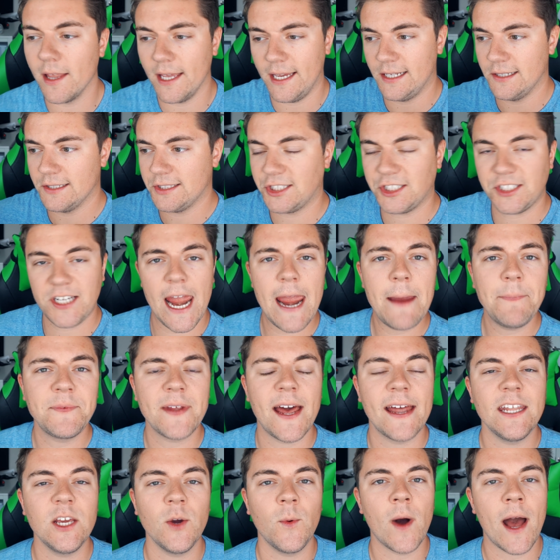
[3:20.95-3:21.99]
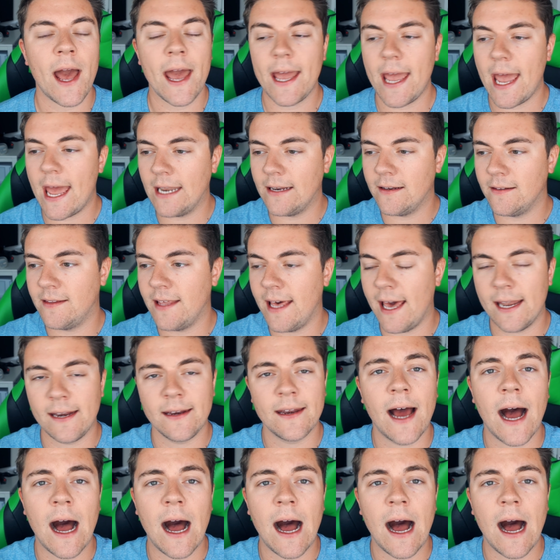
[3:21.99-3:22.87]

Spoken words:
it escaped anyway, and then,